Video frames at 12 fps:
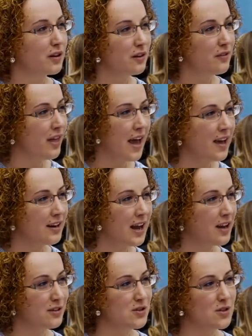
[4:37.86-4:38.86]
Um,
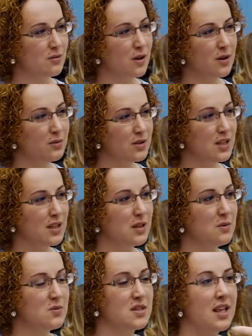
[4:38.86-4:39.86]
just seeing that idea
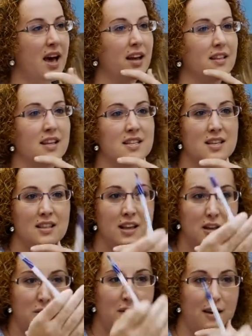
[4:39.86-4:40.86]
of that
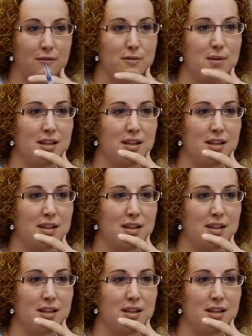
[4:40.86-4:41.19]
it, the